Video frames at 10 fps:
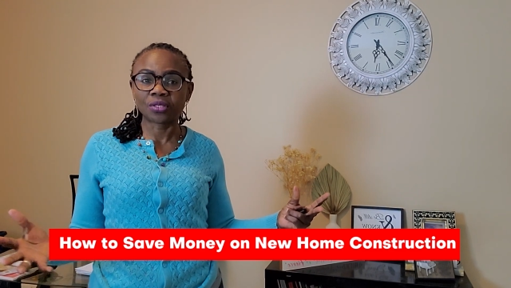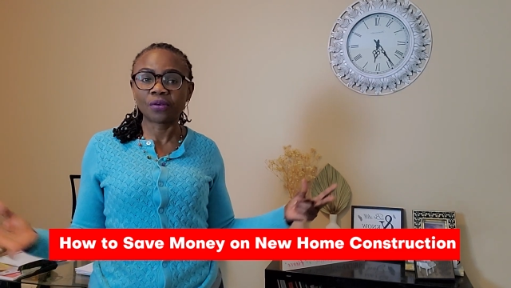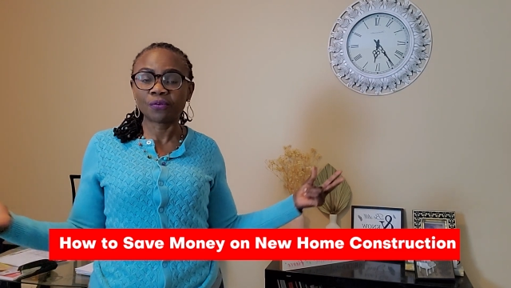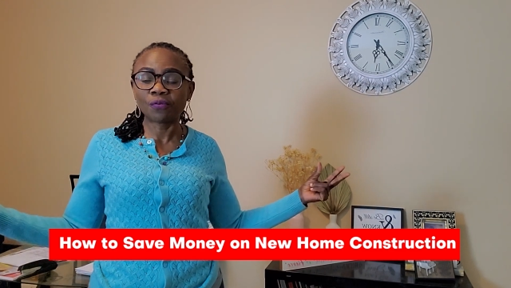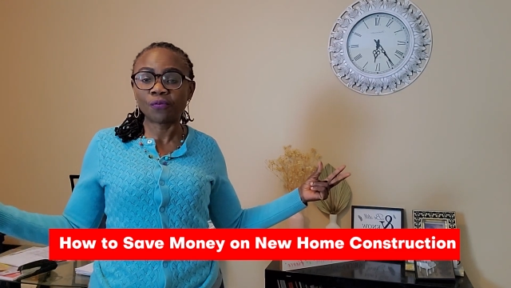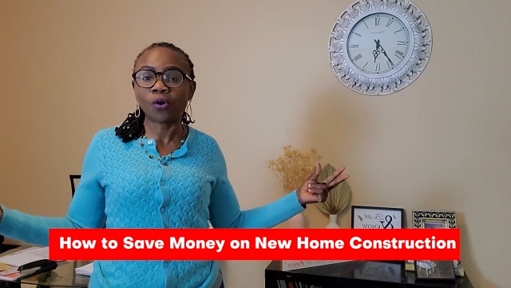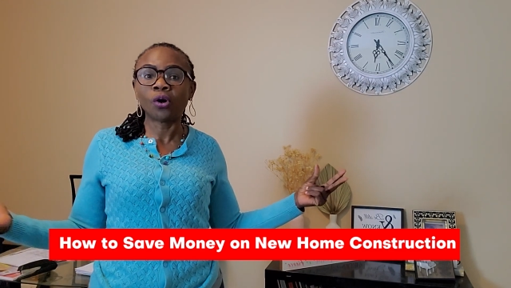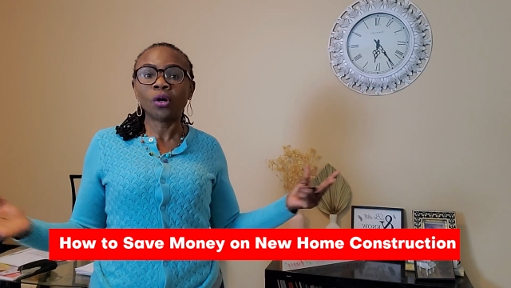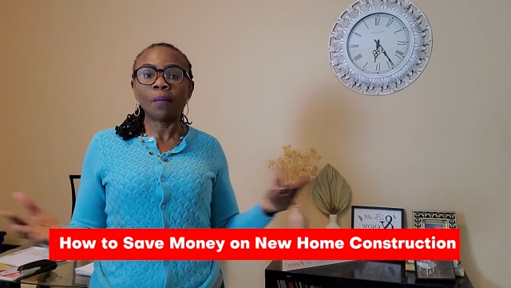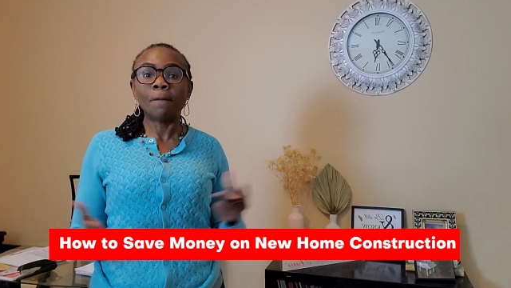even for
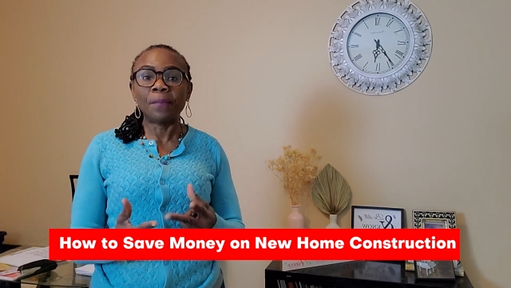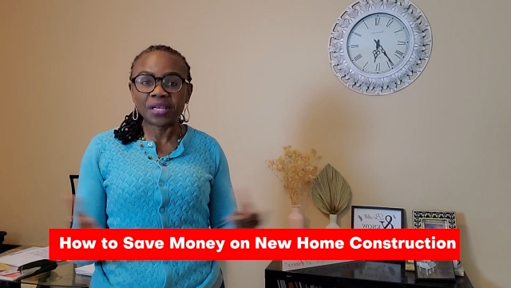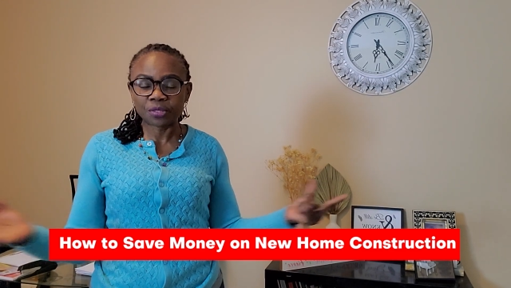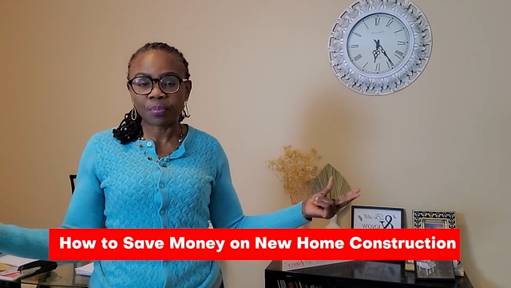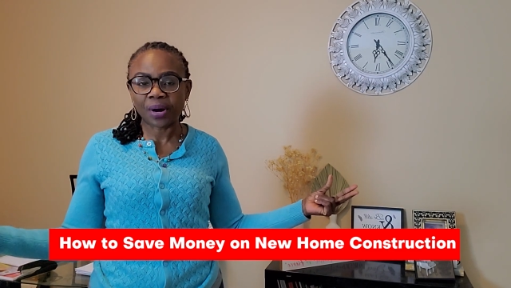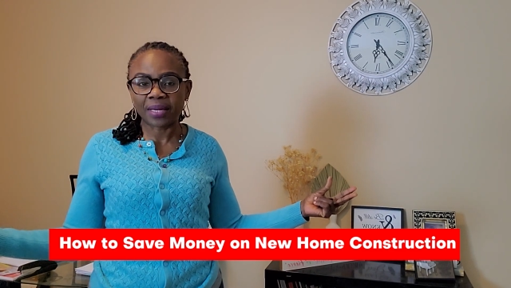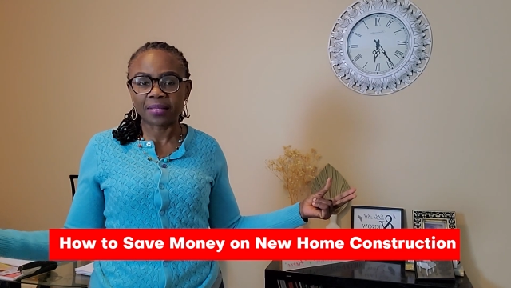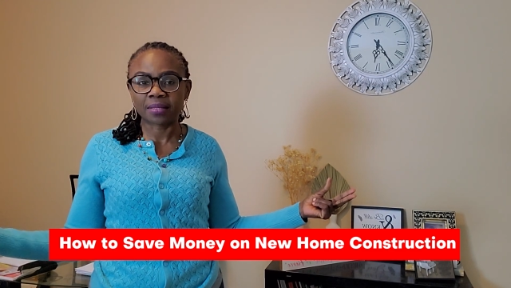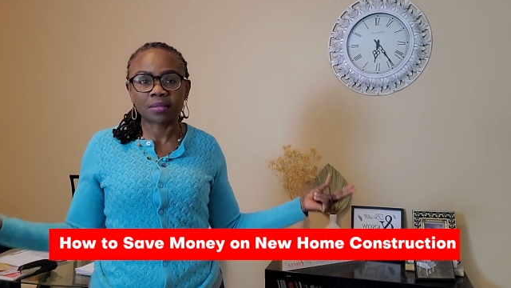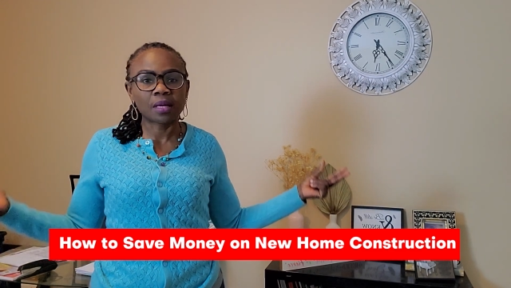base price.